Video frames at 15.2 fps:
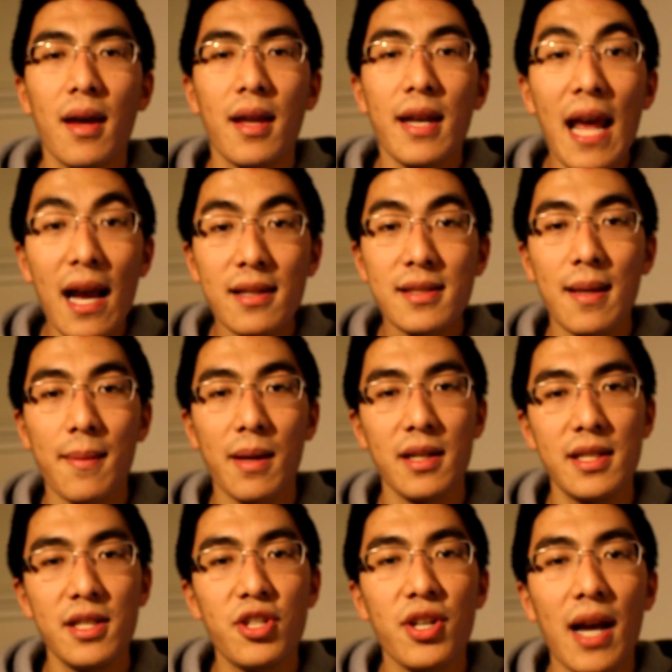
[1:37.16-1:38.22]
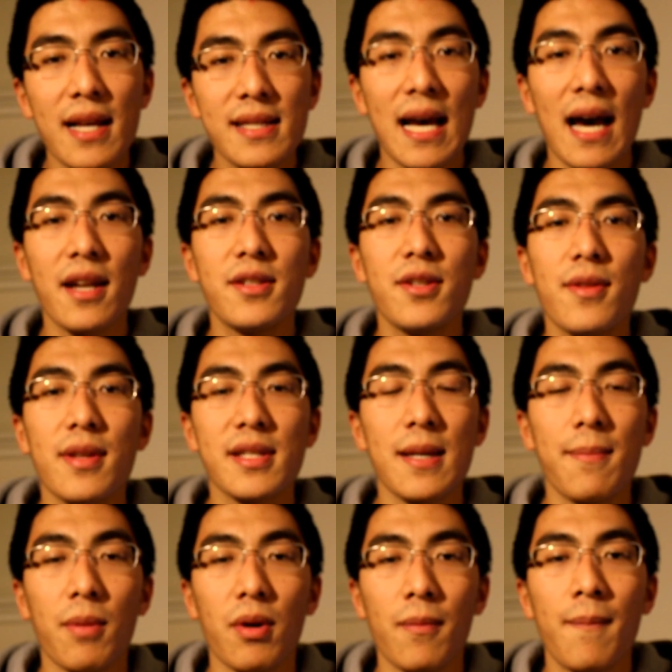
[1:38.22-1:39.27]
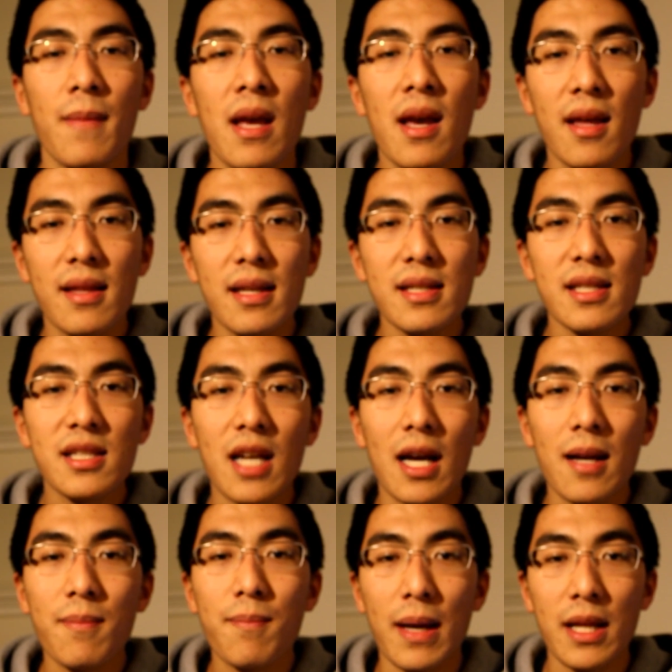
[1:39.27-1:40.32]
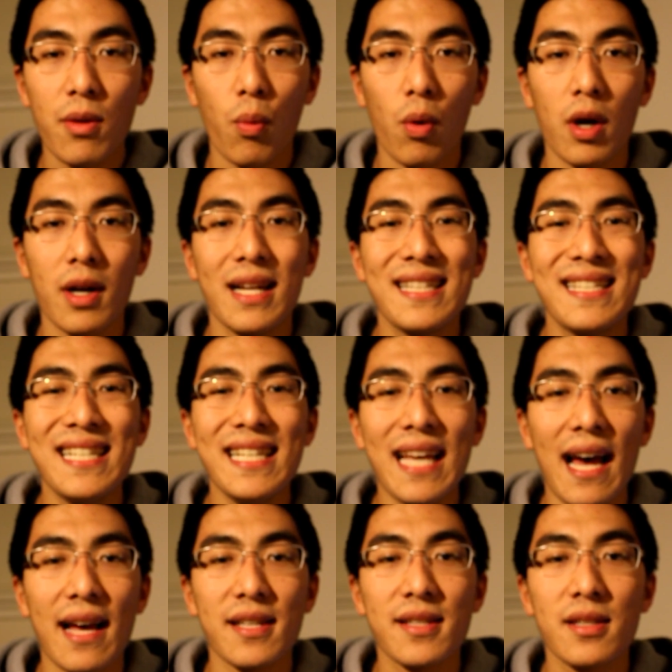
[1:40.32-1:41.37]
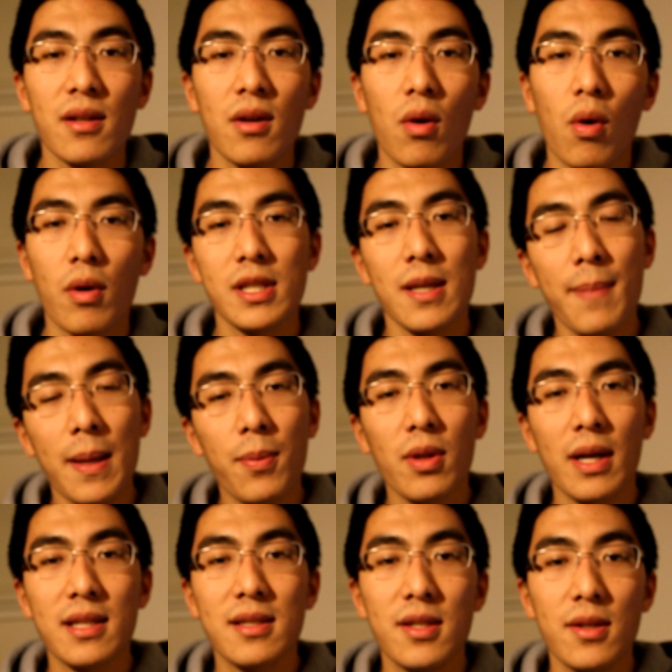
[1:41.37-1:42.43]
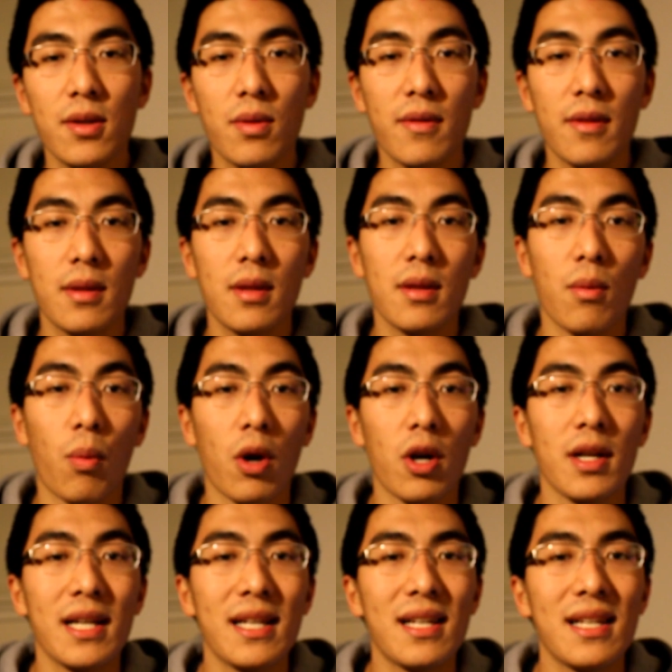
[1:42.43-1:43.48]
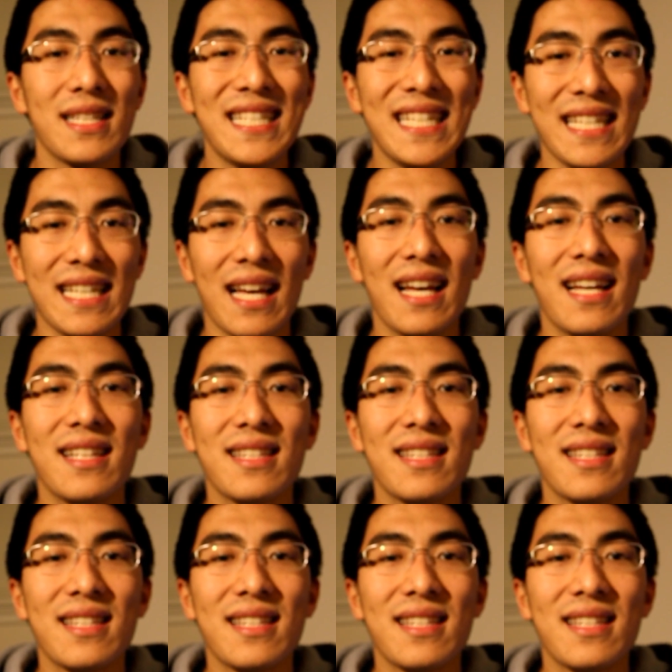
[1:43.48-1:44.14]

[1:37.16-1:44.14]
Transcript: Next, I'm going to teach you guys how to do the cymbal. This is done by the word TS, or some people like to do the word T.